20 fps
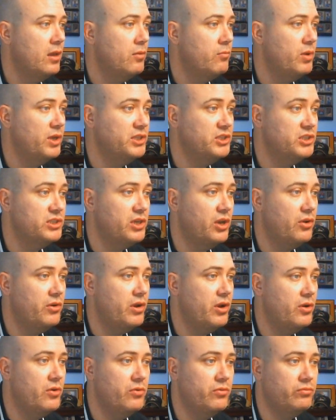but
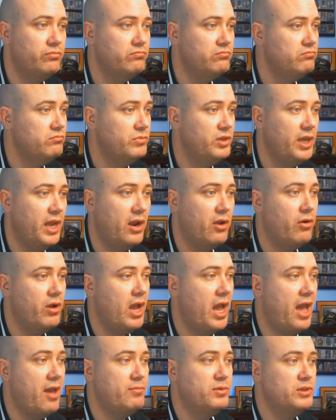Soto, you know,
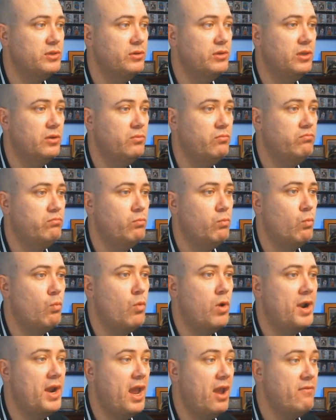absolutely
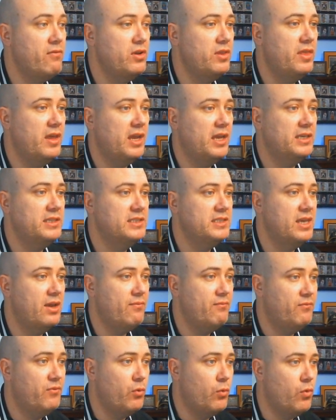won everything
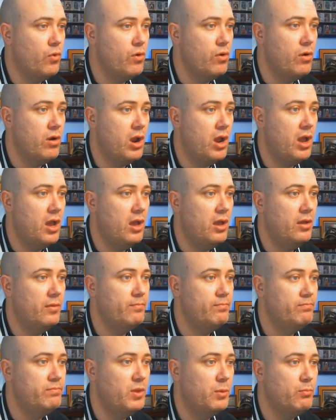except for uh,
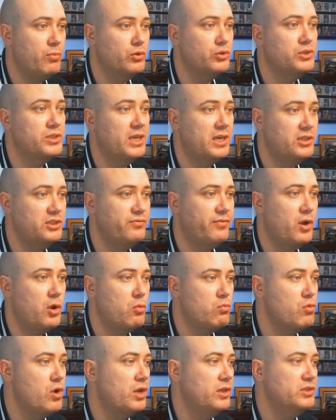the percentage of
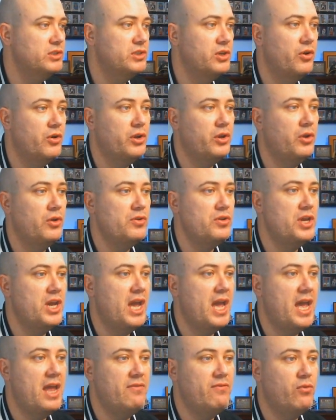home runs. So Acuna
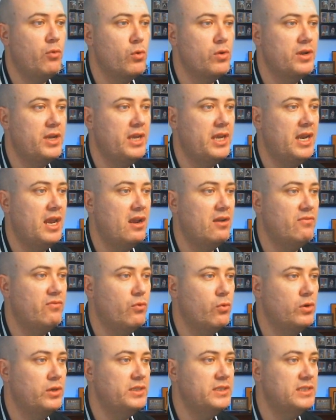had fourteen out of
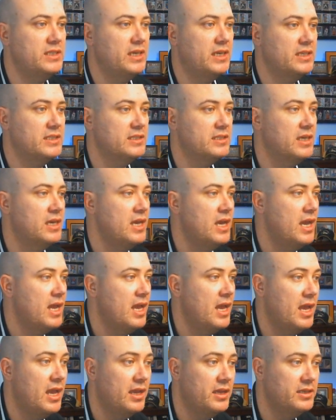forty-six.
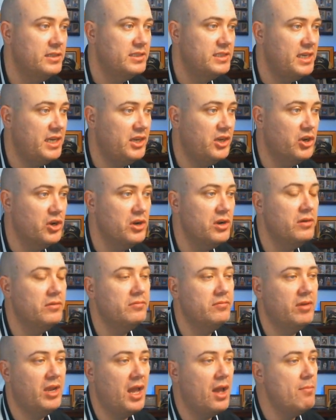Seager,
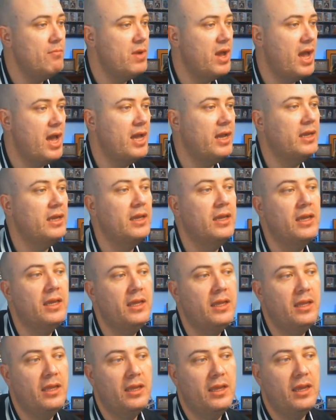come back,
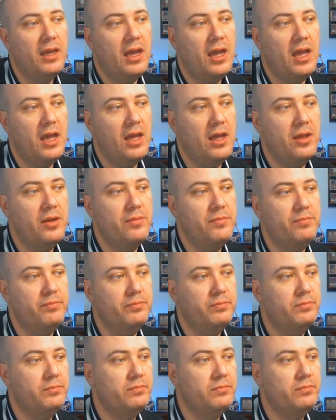um,